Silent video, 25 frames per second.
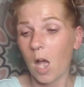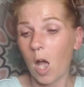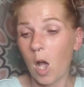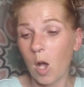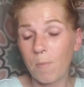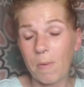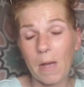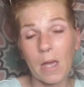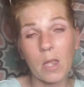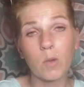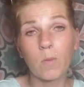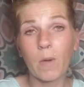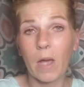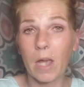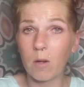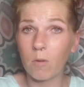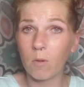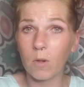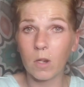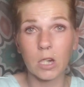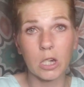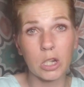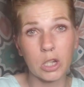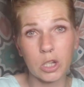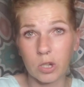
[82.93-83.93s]
Oh, by the way,
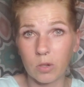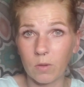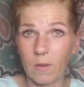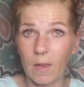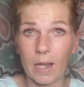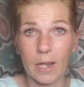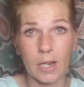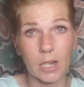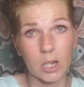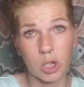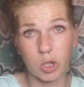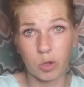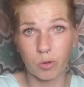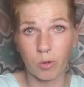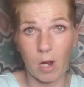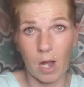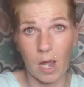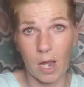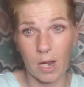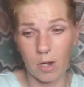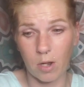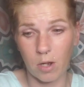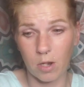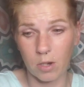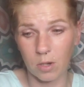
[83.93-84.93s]
we're going to do a
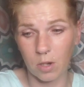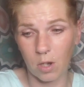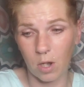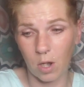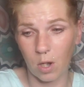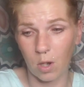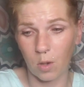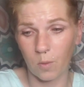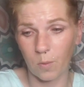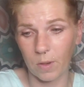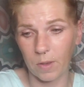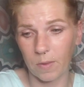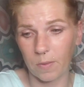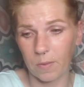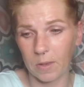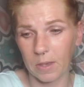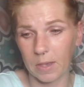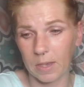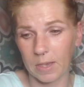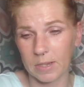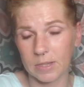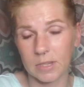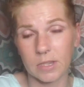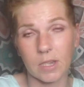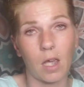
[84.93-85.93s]
try-on haul with
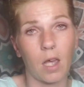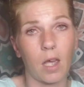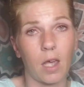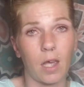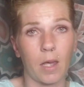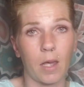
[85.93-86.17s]
this.